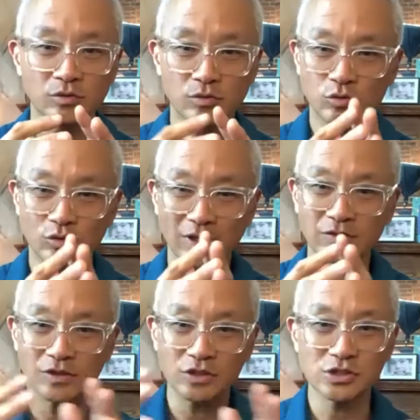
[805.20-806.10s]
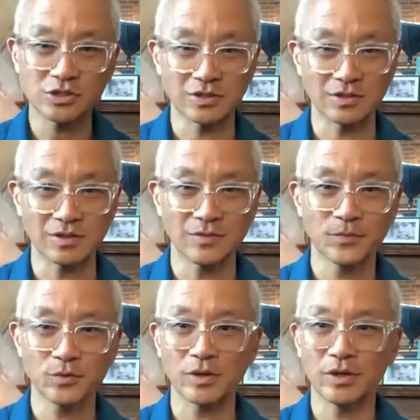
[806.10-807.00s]
transition,
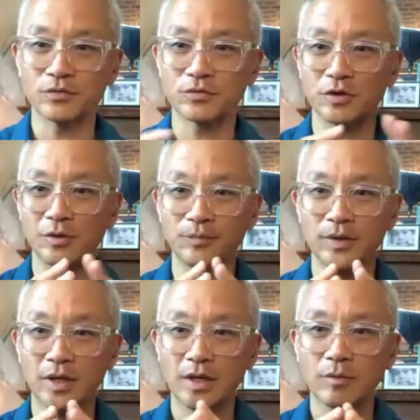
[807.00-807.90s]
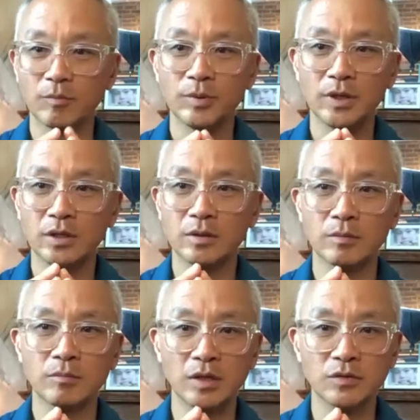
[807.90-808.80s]
right? From being
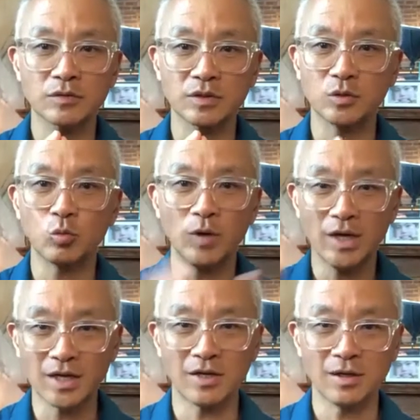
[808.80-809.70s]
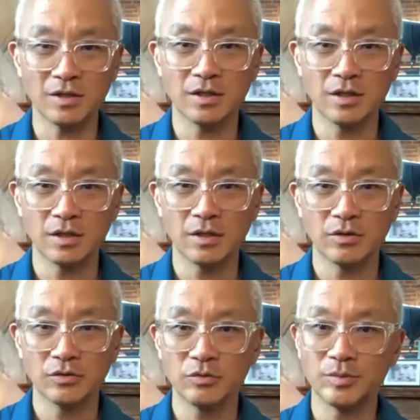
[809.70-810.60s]
mentally well
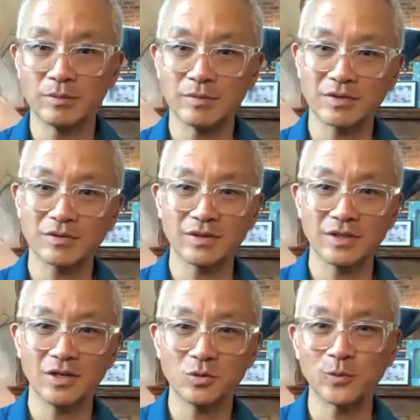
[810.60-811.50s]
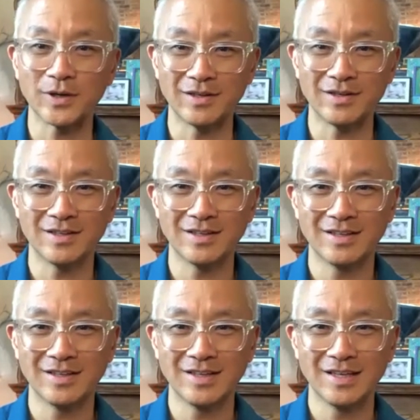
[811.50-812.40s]
to being mentally unwell.
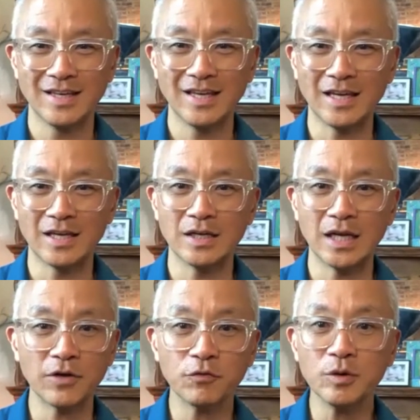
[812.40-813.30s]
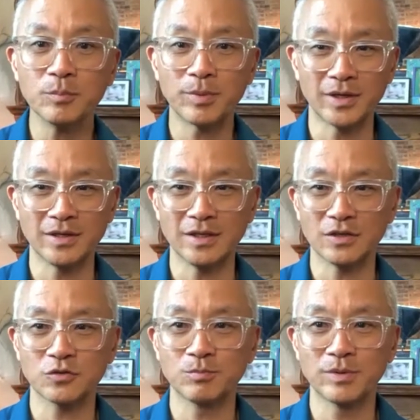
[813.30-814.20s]
And everybody
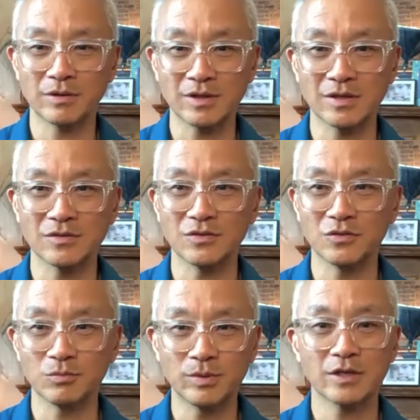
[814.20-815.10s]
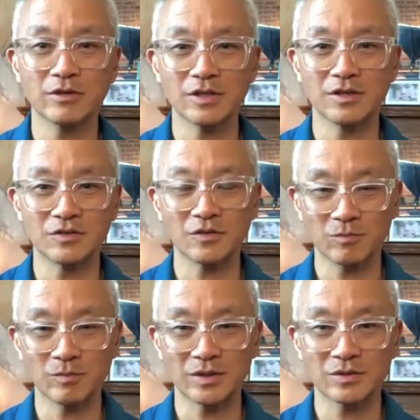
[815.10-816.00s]
experiences periods of
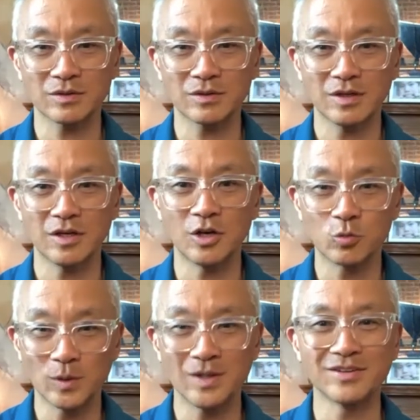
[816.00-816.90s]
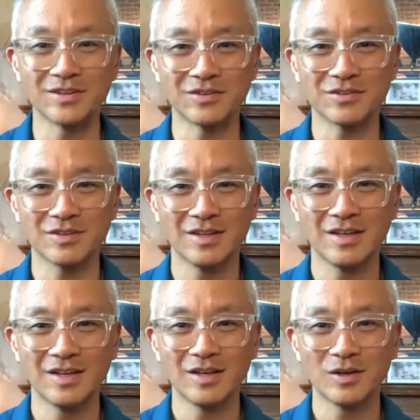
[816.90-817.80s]
mental unwellness,
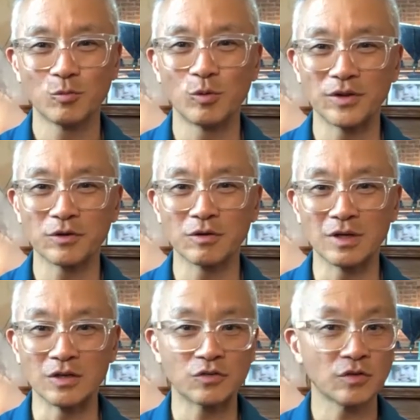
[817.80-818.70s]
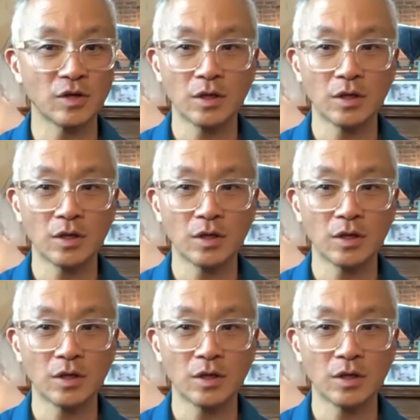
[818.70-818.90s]
whether it's,